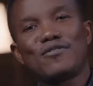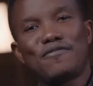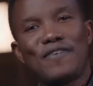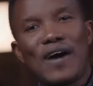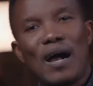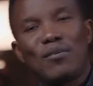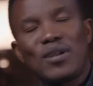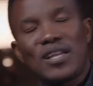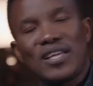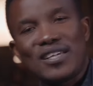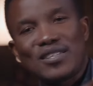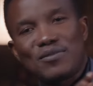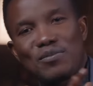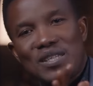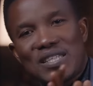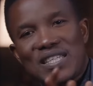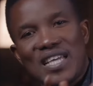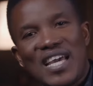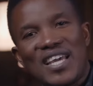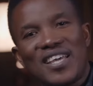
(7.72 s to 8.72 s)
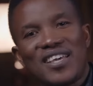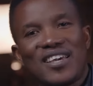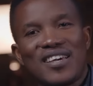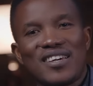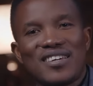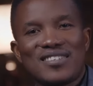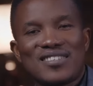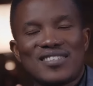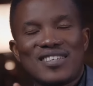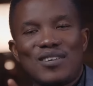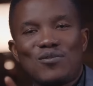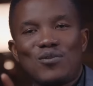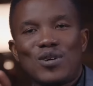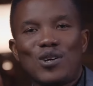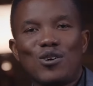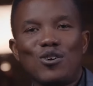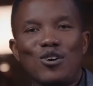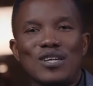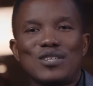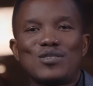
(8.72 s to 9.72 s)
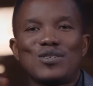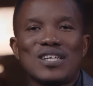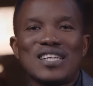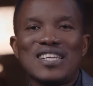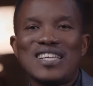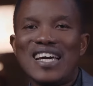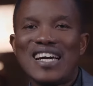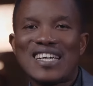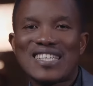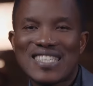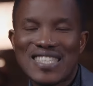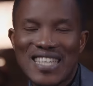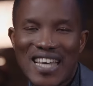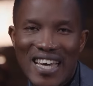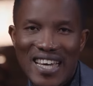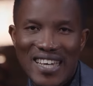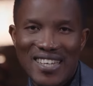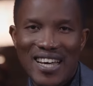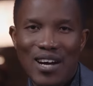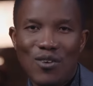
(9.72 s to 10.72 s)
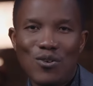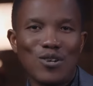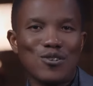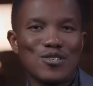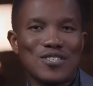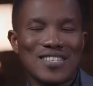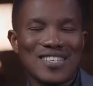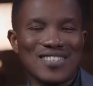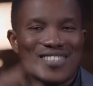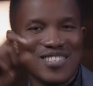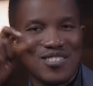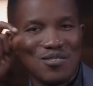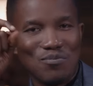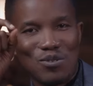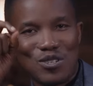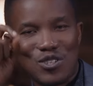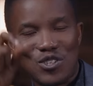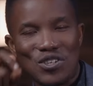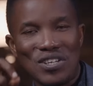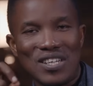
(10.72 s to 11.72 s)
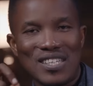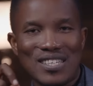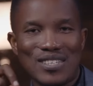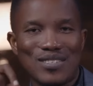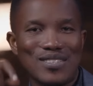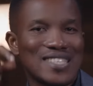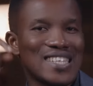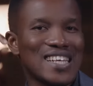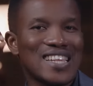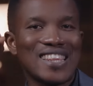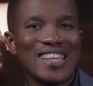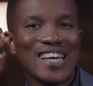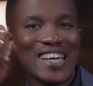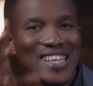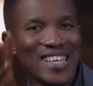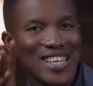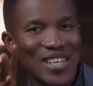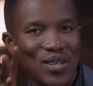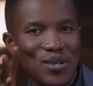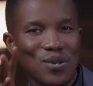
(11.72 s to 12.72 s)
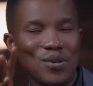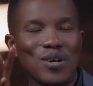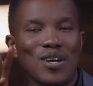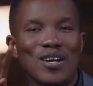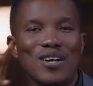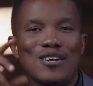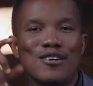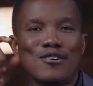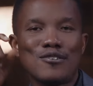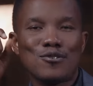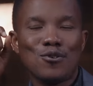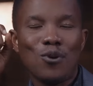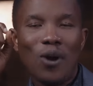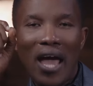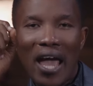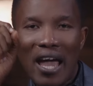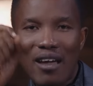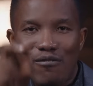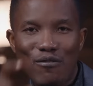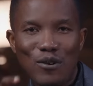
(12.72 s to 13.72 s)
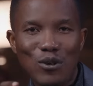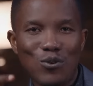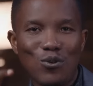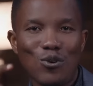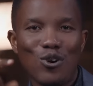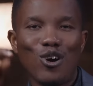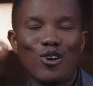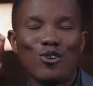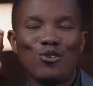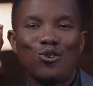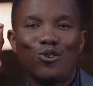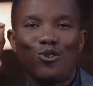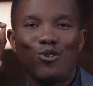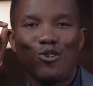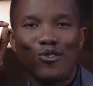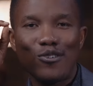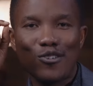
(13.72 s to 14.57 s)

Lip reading: family has been 10 years and we're going to the next 10. I want to seize this opportunity to say thank you to everyone who